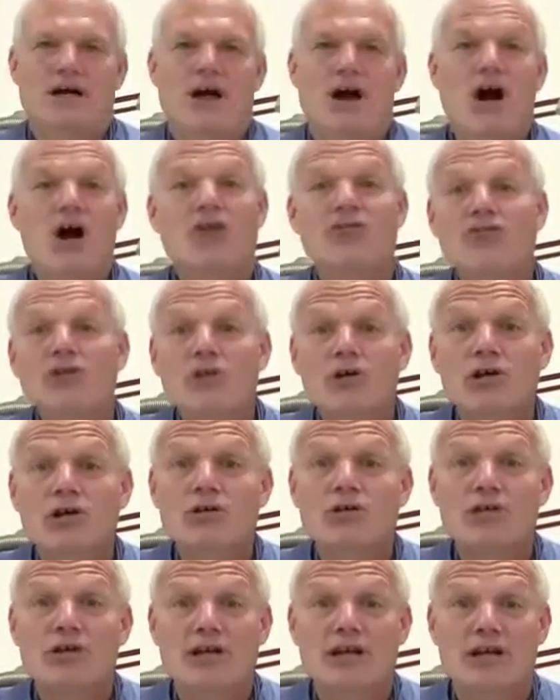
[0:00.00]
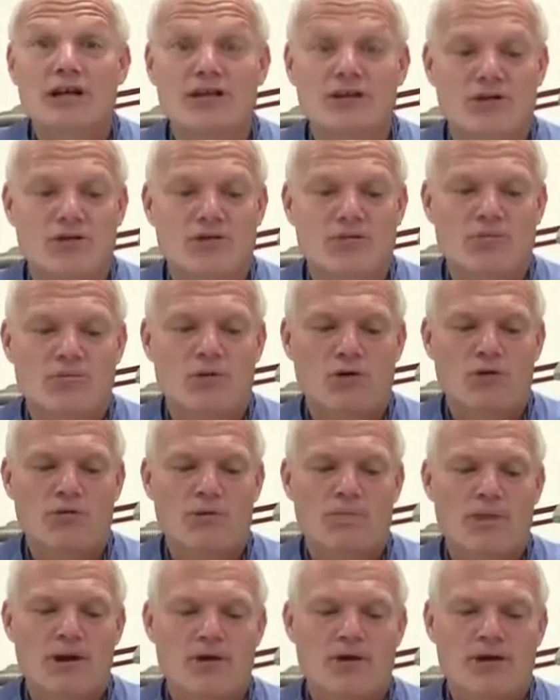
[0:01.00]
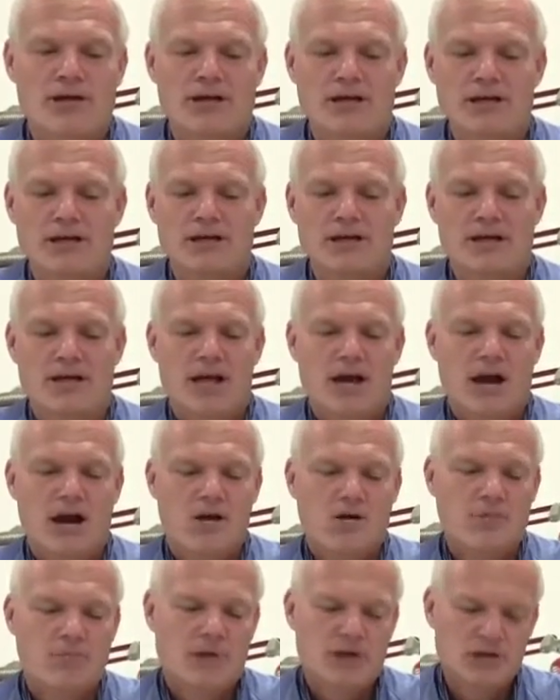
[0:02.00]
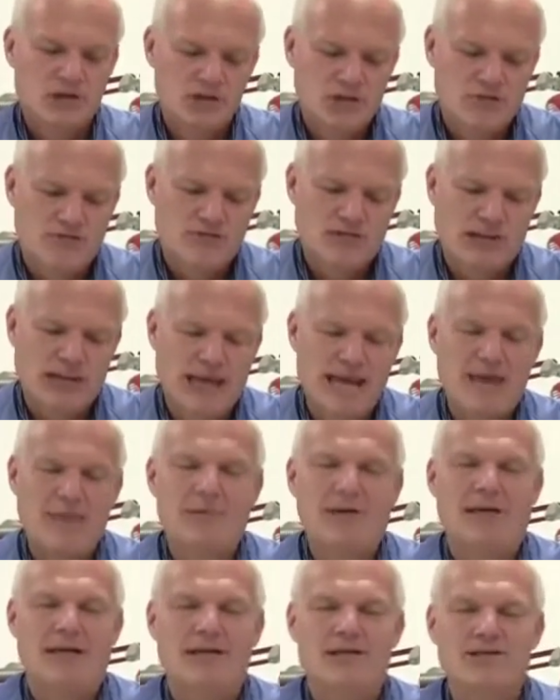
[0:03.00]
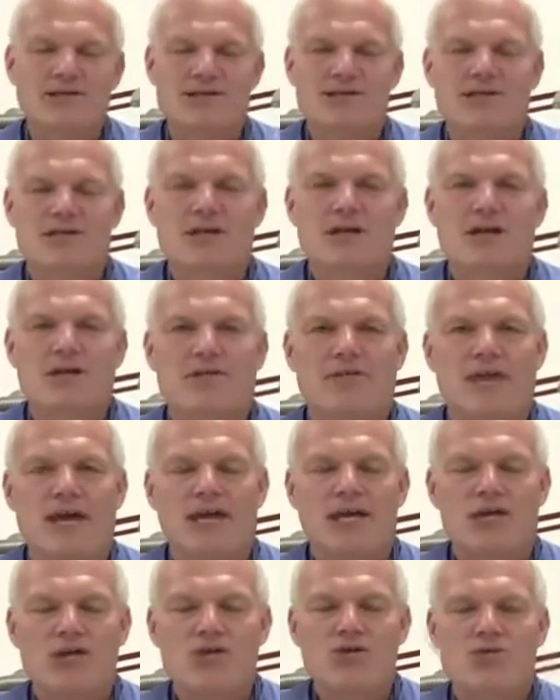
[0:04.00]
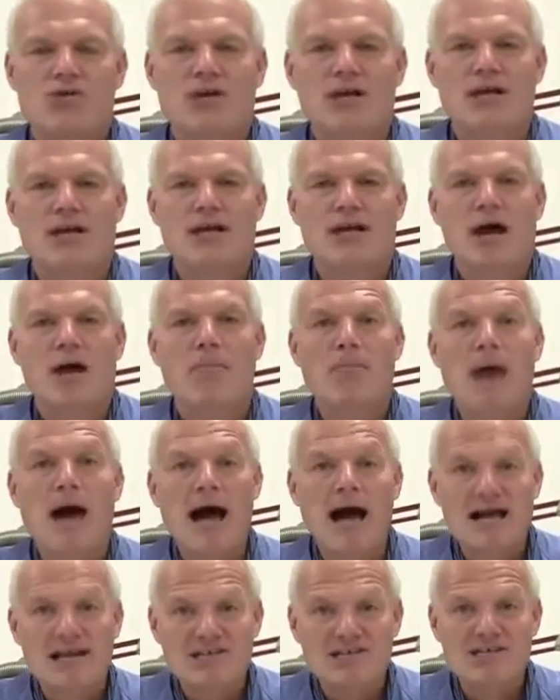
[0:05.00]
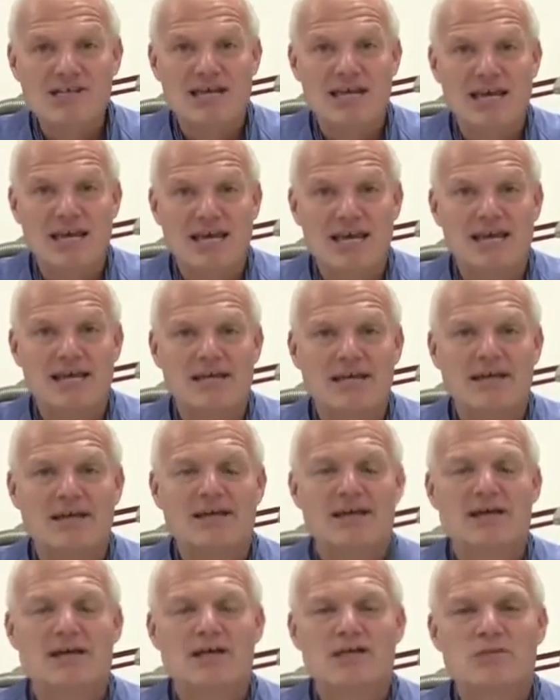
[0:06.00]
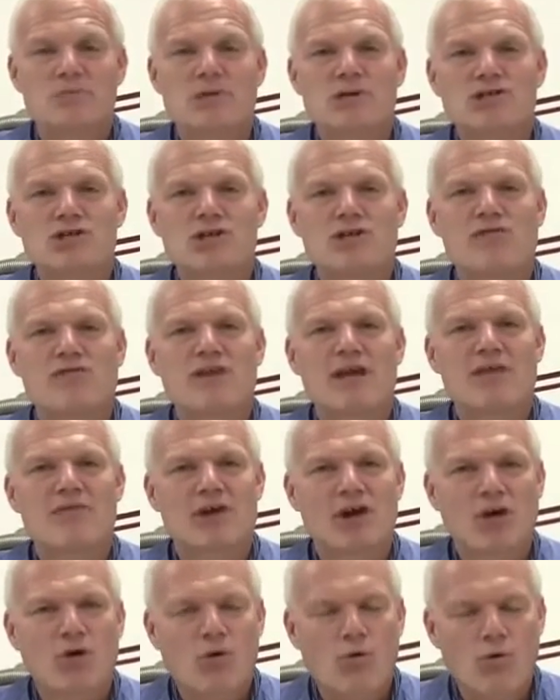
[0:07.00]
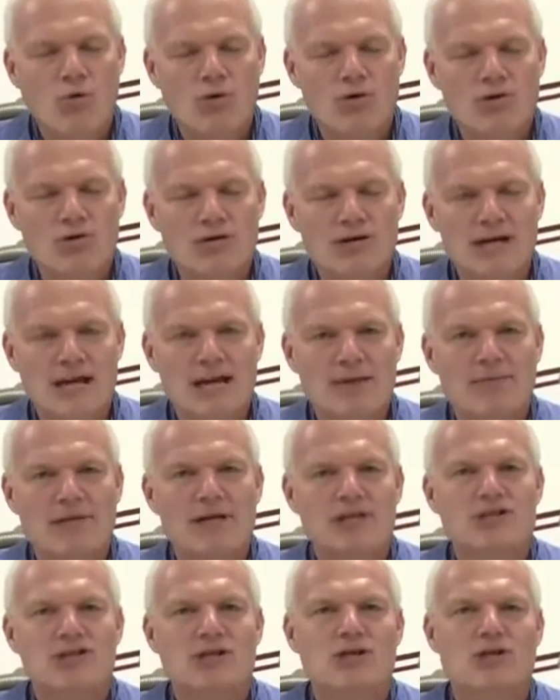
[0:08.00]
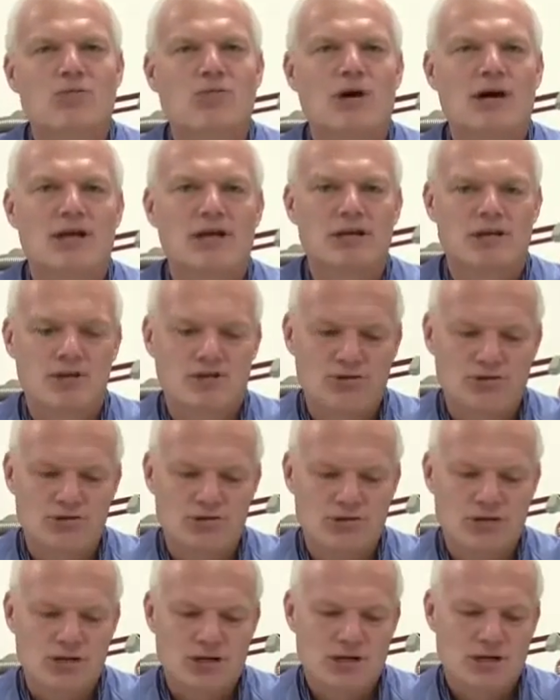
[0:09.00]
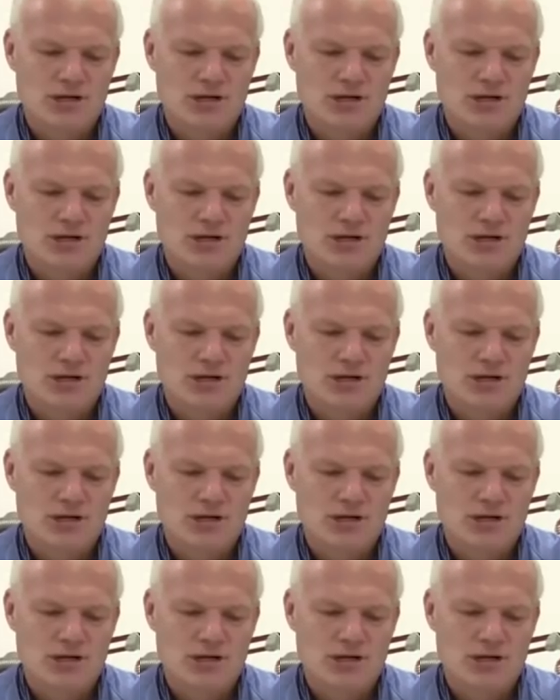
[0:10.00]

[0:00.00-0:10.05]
Also included in your board repair kit are a bunch of laminates that you can epoxy in, especially if you have a corner damage and you want to use